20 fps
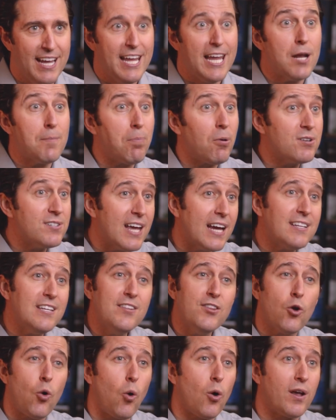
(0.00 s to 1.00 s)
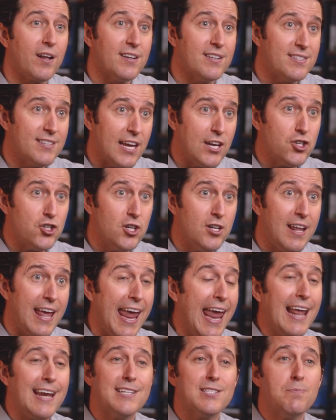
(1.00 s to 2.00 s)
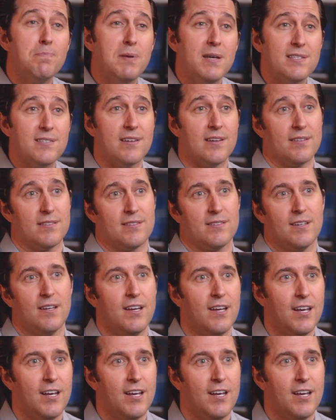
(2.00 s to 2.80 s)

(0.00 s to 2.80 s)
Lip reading: in protecting the organization and its business.